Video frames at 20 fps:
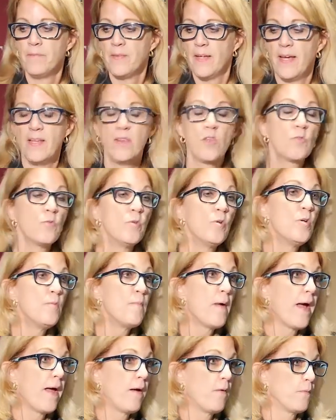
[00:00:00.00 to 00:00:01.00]
And through
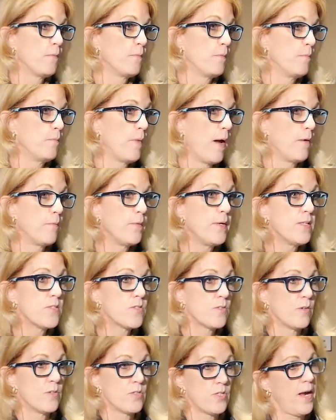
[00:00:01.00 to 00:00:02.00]
my
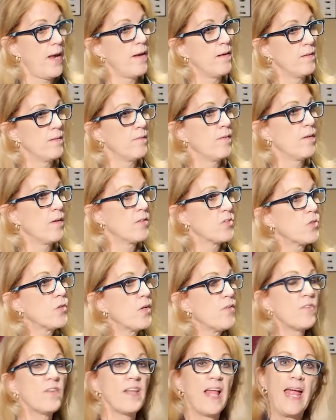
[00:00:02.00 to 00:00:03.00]
research, I sort
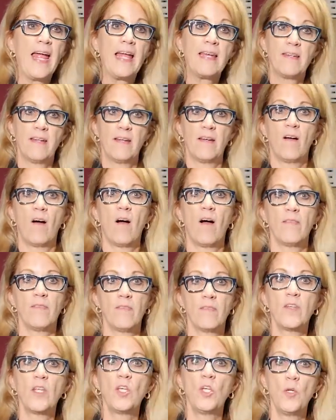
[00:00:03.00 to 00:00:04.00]
of landed
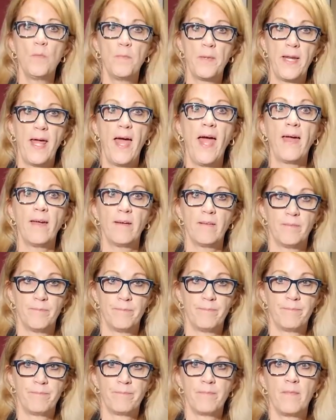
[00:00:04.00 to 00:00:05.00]
on the human egg
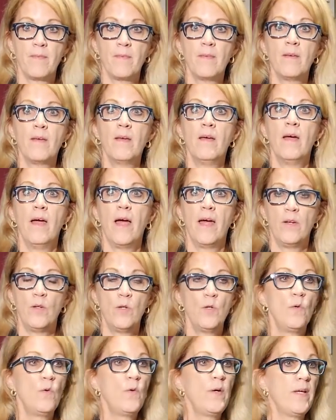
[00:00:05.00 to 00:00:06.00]
and
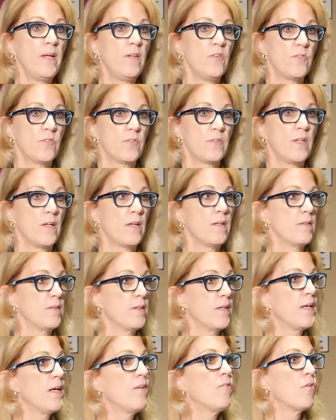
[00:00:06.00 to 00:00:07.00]
who is
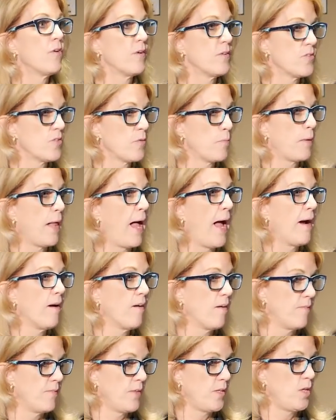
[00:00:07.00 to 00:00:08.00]
the giver and
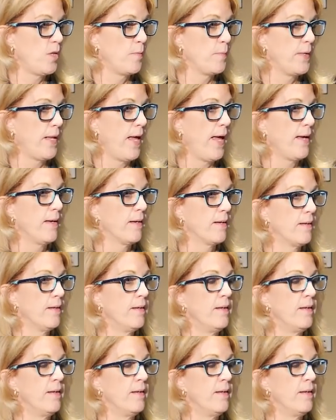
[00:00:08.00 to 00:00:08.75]
supplier of the human egg.